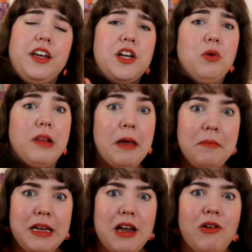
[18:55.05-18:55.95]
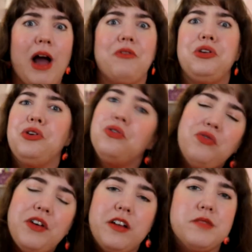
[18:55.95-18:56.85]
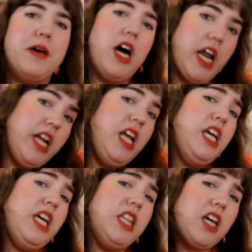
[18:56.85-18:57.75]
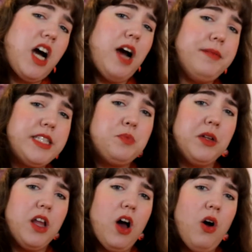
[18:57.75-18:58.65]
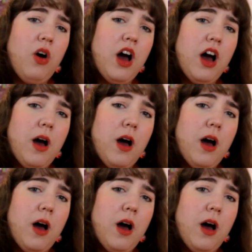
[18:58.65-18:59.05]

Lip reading: you know, let me know how you felt about it in the comments below.